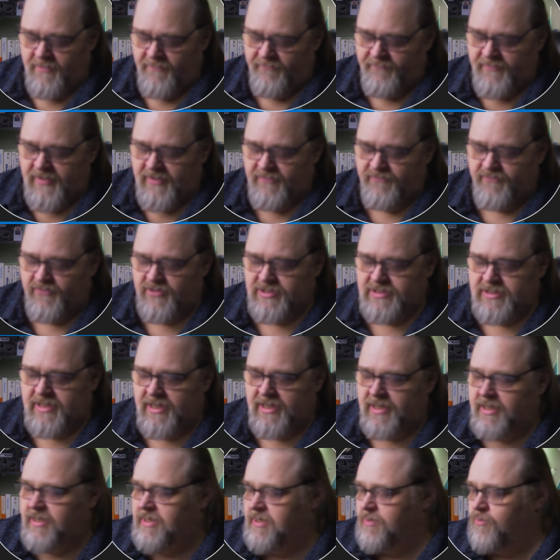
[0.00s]
Vite for a
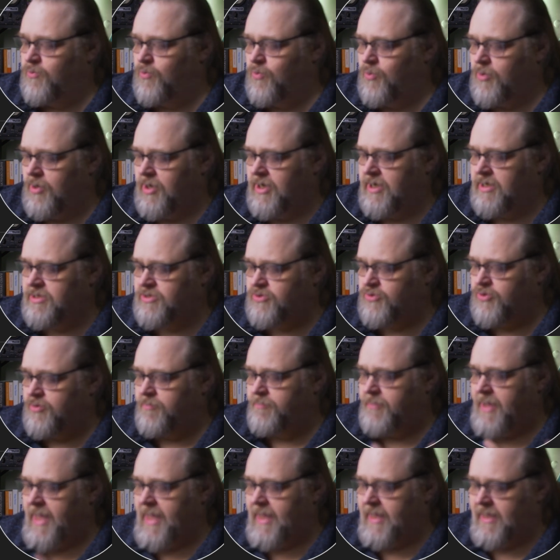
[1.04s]
second, and we're going to sort of
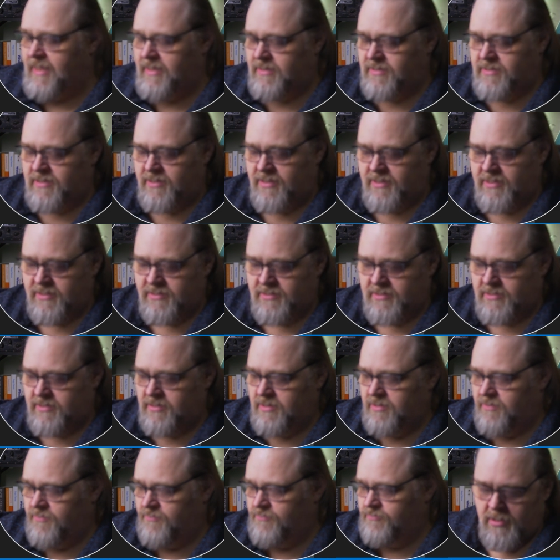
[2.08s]
back into this.
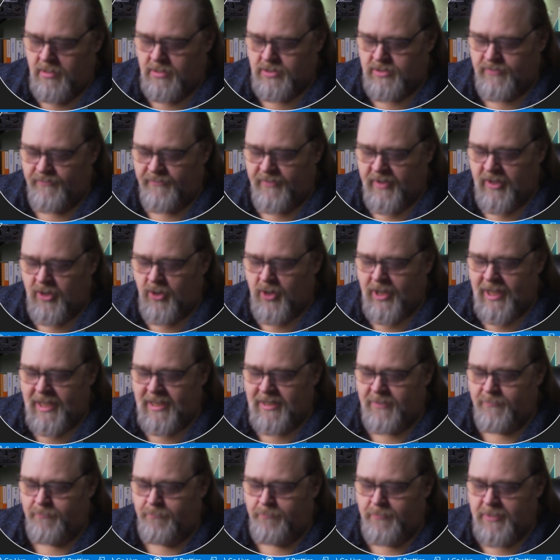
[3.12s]
So if I go
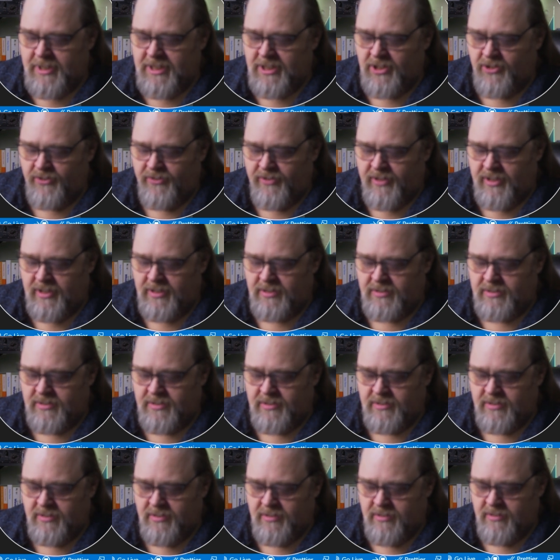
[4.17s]
ahead and build
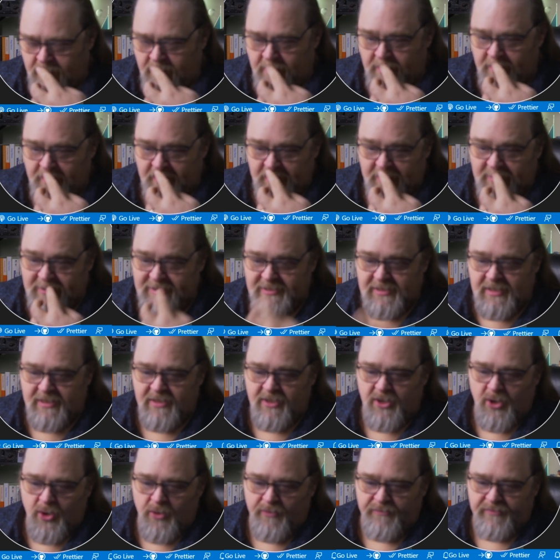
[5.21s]
this, you'll see
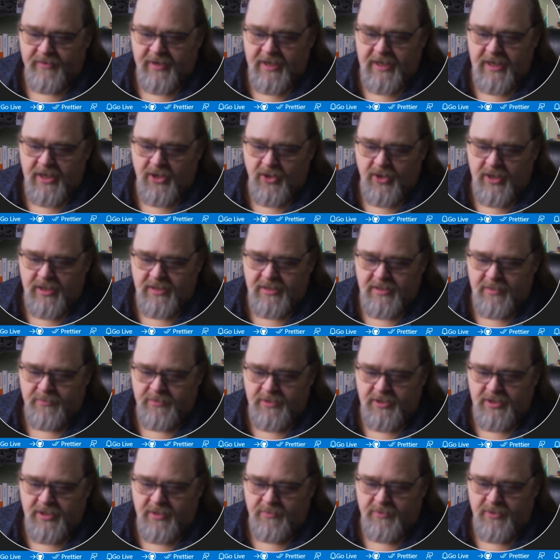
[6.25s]
that over here in
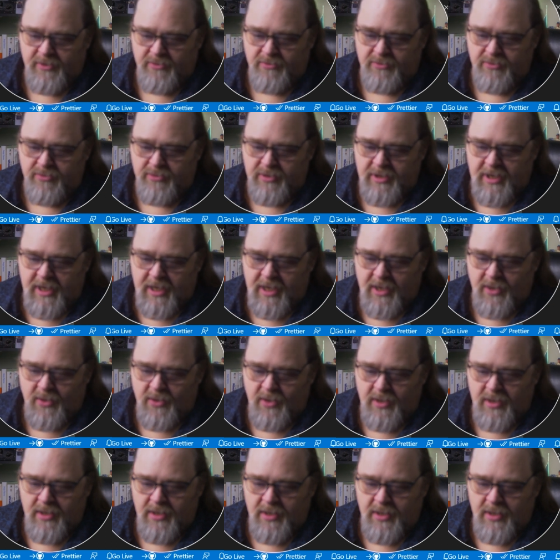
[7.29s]
wwwroot now,